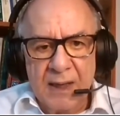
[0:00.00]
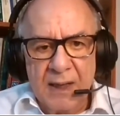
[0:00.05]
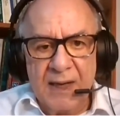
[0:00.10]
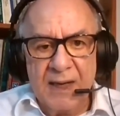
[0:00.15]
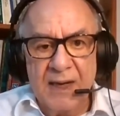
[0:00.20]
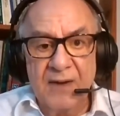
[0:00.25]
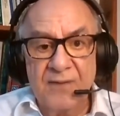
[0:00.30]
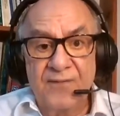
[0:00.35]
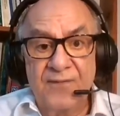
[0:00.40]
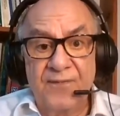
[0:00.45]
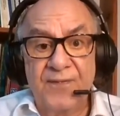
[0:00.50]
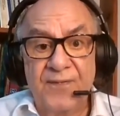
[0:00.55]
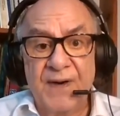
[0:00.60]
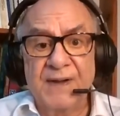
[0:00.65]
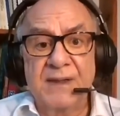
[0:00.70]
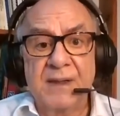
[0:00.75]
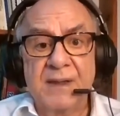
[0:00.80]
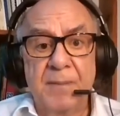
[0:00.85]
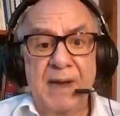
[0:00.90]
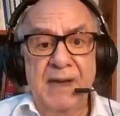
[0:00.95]
any
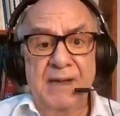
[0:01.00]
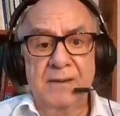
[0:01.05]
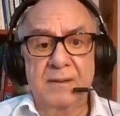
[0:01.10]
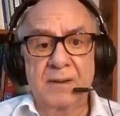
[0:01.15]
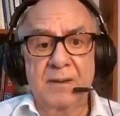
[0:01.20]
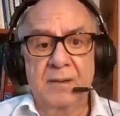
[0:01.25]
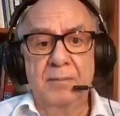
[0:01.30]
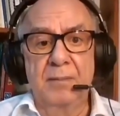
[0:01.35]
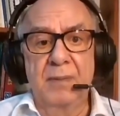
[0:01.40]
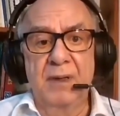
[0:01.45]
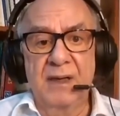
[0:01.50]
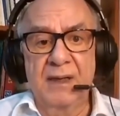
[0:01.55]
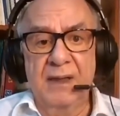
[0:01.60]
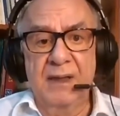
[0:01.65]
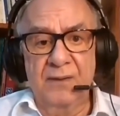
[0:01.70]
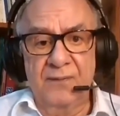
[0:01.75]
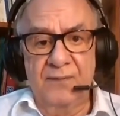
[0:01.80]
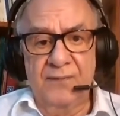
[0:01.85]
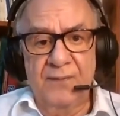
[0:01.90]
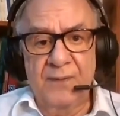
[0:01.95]
fundamental
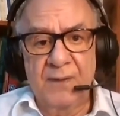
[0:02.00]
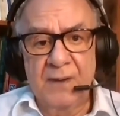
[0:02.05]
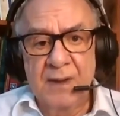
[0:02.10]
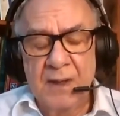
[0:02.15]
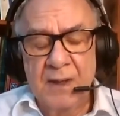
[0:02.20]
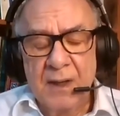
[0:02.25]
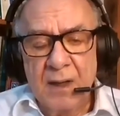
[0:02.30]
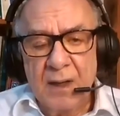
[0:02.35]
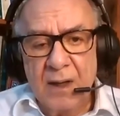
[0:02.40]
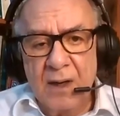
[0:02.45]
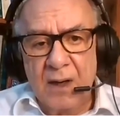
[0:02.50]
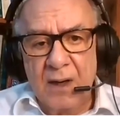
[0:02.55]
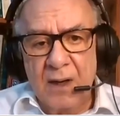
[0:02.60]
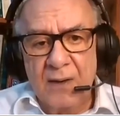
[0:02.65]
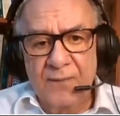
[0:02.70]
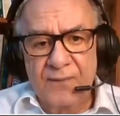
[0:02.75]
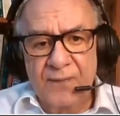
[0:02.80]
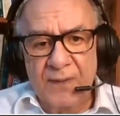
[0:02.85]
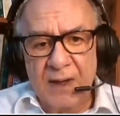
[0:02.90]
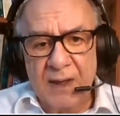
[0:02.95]
belief
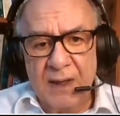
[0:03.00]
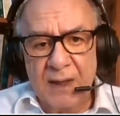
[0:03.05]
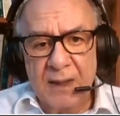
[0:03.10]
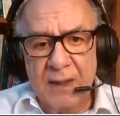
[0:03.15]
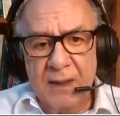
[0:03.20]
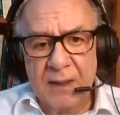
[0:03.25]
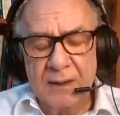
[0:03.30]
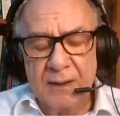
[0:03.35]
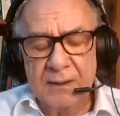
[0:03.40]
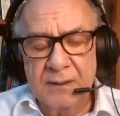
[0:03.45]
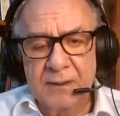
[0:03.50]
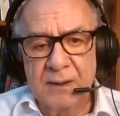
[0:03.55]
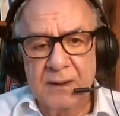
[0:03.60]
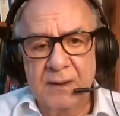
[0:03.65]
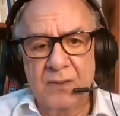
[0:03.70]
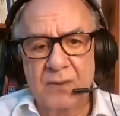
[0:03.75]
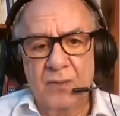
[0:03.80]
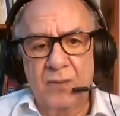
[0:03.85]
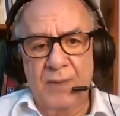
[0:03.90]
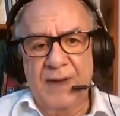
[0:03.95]
of uh,
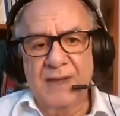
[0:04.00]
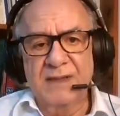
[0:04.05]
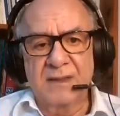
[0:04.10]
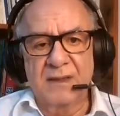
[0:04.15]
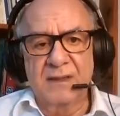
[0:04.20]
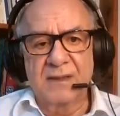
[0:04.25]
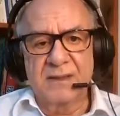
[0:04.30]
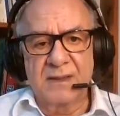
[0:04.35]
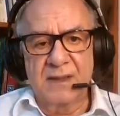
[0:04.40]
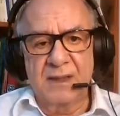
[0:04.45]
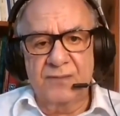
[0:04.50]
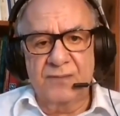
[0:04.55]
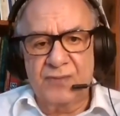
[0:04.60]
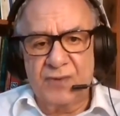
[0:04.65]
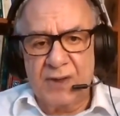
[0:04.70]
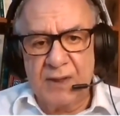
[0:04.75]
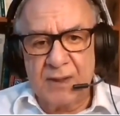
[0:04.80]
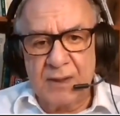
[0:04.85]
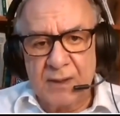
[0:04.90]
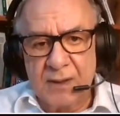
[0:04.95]
the Western
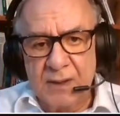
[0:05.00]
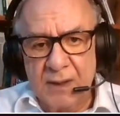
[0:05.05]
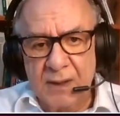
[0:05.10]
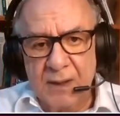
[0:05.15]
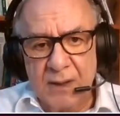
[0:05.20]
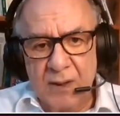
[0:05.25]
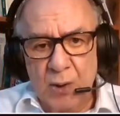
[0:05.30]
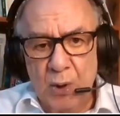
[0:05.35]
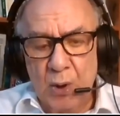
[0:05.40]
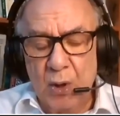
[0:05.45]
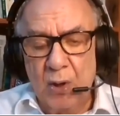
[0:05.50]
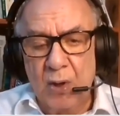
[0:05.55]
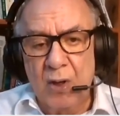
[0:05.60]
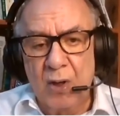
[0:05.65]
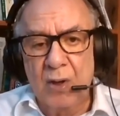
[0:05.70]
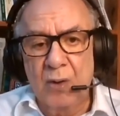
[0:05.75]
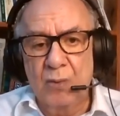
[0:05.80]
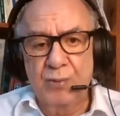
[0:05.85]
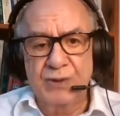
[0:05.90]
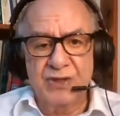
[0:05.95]
centric uh,
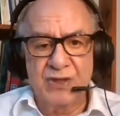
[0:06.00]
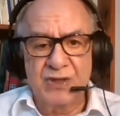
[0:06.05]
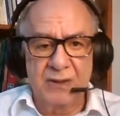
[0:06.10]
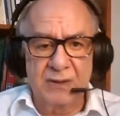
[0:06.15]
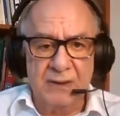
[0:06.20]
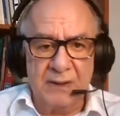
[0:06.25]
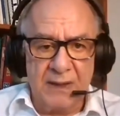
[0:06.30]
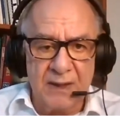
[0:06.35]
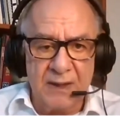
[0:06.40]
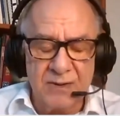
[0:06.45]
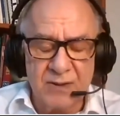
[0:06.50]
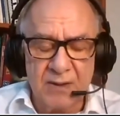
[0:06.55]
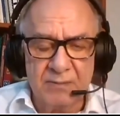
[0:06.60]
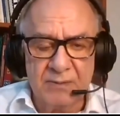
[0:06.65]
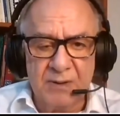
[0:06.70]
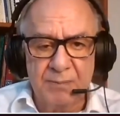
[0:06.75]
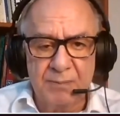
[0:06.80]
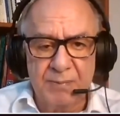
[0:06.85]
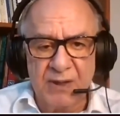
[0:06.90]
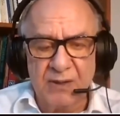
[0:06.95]
law, which in the case of
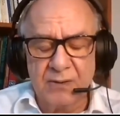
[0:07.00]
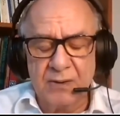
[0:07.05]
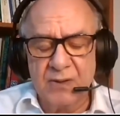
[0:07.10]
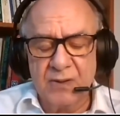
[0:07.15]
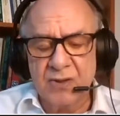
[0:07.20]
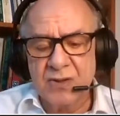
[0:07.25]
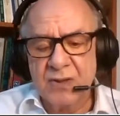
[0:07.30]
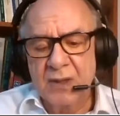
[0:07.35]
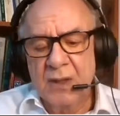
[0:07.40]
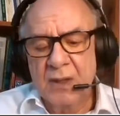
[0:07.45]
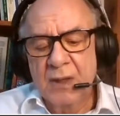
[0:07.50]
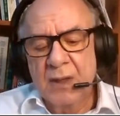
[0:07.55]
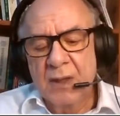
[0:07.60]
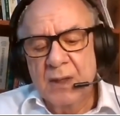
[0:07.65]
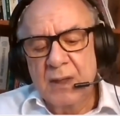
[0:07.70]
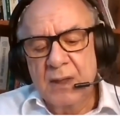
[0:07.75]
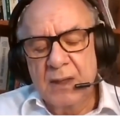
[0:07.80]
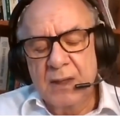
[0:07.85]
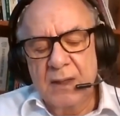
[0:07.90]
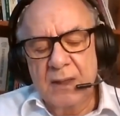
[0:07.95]
the British
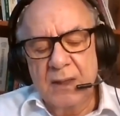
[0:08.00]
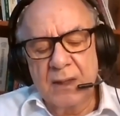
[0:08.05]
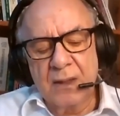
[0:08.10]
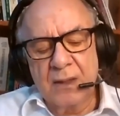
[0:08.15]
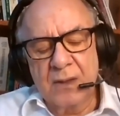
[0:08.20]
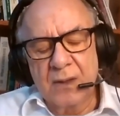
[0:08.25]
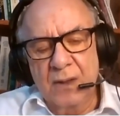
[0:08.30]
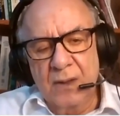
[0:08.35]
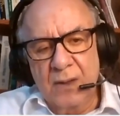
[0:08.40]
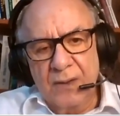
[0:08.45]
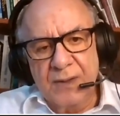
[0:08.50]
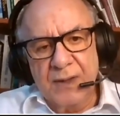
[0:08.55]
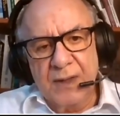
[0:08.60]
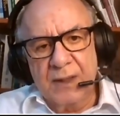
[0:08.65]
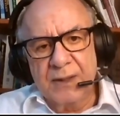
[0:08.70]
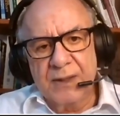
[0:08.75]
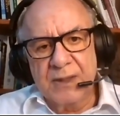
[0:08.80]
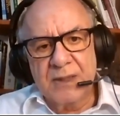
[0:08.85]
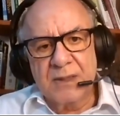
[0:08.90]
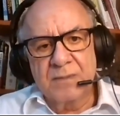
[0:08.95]
uh,
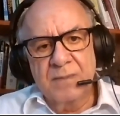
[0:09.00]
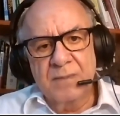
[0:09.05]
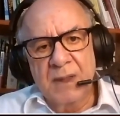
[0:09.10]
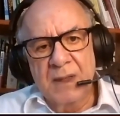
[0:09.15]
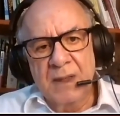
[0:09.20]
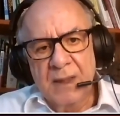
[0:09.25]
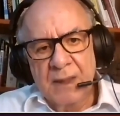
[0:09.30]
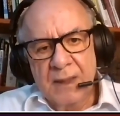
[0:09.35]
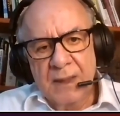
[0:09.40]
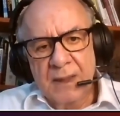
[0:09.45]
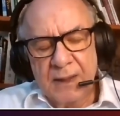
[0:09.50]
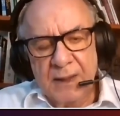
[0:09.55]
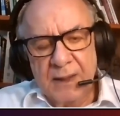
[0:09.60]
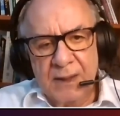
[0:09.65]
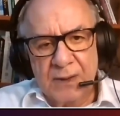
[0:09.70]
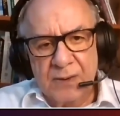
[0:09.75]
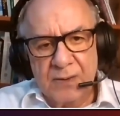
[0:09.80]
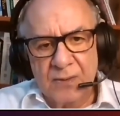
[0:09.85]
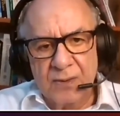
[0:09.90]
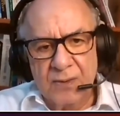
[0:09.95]
colonialism,
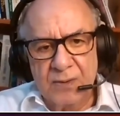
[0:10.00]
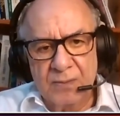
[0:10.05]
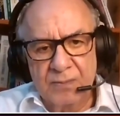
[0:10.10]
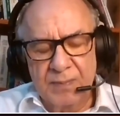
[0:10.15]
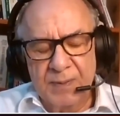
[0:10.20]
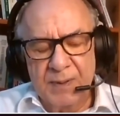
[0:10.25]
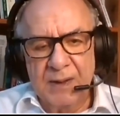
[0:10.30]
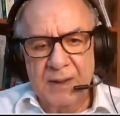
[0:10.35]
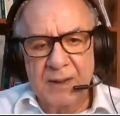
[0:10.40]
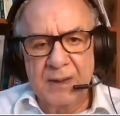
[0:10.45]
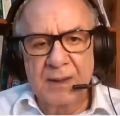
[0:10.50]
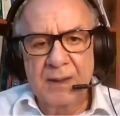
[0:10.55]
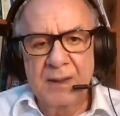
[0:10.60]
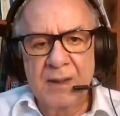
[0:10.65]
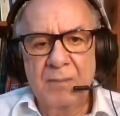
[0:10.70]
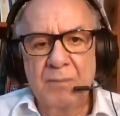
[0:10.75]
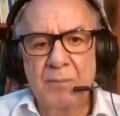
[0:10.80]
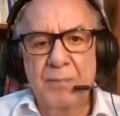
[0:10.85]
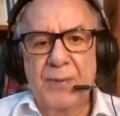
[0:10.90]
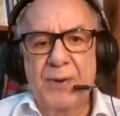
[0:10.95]
it would be
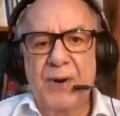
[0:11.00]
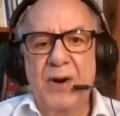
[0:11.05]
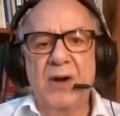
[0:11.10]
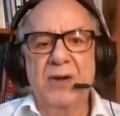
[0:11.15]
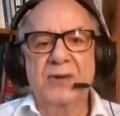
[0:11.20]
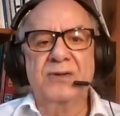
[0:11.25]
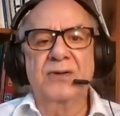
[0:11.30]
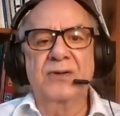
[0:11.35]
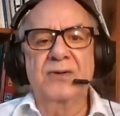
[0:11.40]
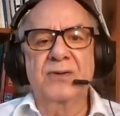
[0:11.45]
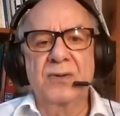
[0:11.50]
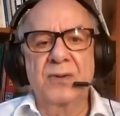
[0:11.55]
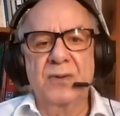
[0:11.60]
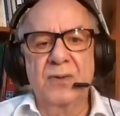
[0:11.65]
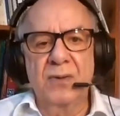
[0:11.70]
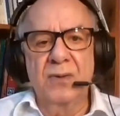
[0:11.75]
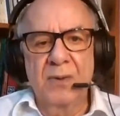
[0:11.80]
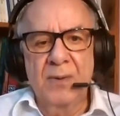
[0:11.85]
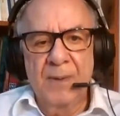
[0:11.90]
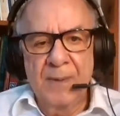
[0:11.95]
brought
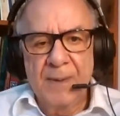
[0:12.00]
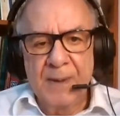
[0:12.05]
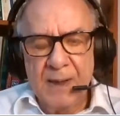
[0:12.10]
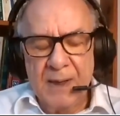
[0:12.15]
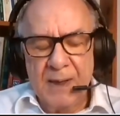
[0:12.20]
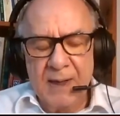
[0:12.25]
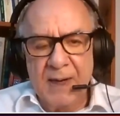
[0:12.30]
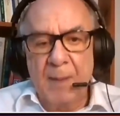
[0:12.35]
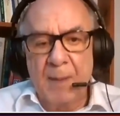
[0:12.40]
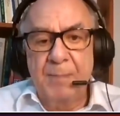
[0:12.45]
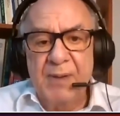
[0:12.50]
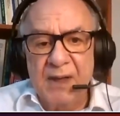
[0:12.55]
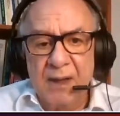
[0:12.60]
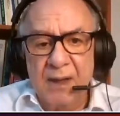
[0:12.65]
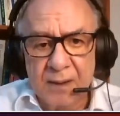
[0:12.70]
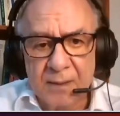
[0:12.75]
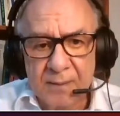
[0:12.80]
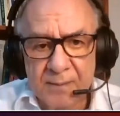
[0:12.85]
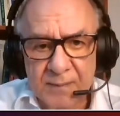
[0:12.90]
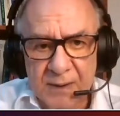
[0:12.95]
to an
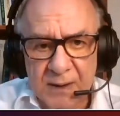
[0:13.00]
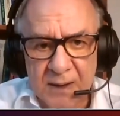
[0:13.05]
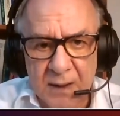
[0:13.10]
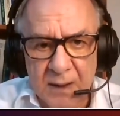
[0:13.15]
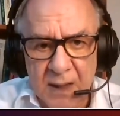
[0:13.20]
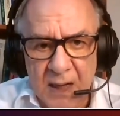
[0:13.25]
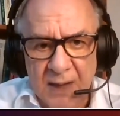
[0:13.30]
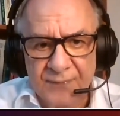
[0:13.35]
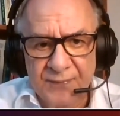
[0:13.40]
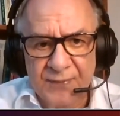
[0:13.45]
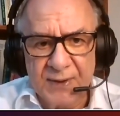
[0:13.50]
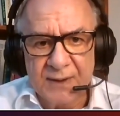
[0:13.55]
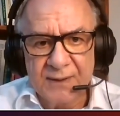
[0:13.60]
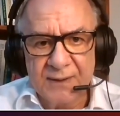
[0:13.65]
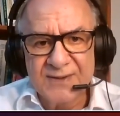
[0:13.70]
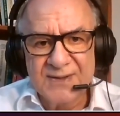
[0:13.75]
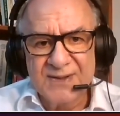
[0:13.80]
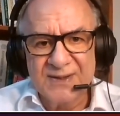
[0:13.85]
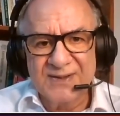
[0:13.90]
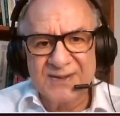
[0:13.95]
appeal in London,
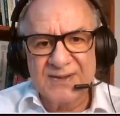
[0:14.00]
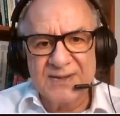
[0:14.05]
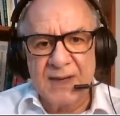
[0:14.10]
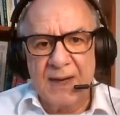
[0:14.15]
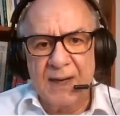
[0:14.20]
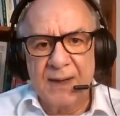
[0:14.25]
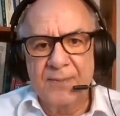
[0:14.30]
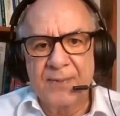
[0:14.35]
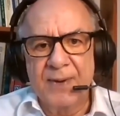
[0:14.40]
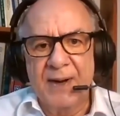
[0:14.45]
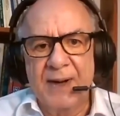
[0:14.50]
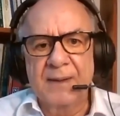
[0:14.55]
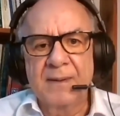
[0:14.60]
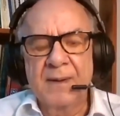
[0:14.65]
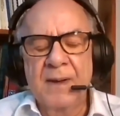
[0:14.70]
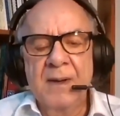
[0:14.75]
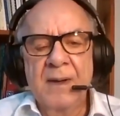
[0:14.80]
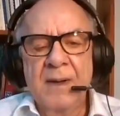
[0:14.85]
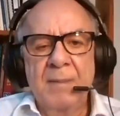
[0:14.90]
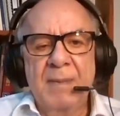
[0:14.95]
so to say, right?
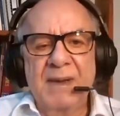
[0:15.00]
Mm.